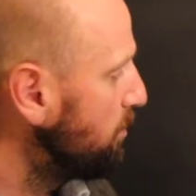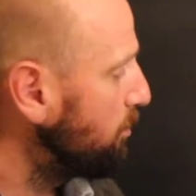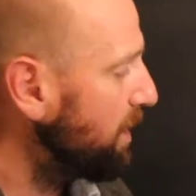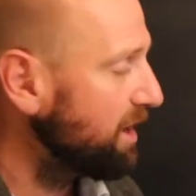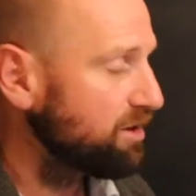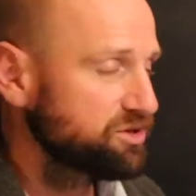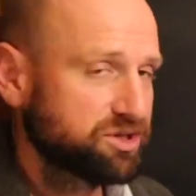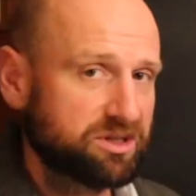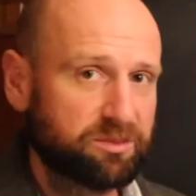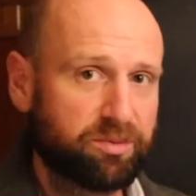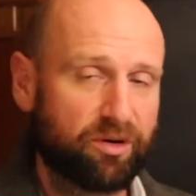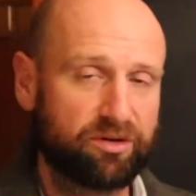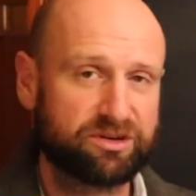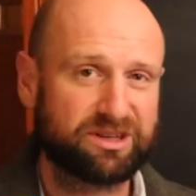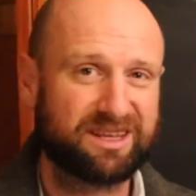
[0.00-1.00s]
Biological
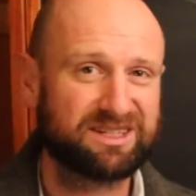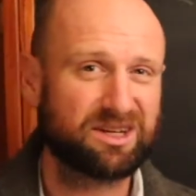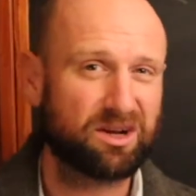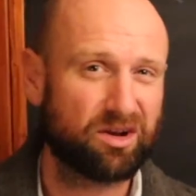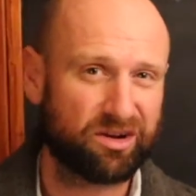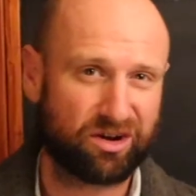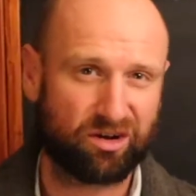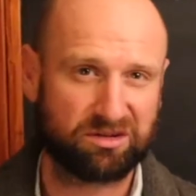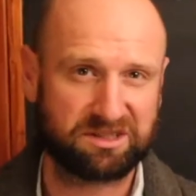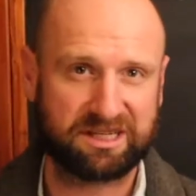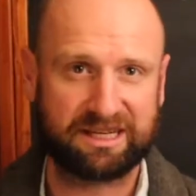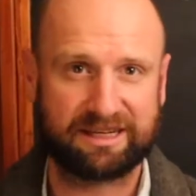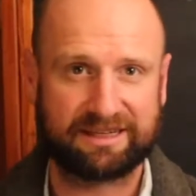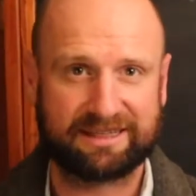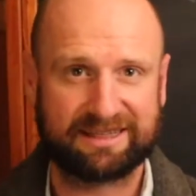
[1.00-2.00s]
approach, there's a lot of
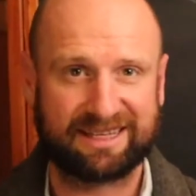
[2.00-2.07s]
content.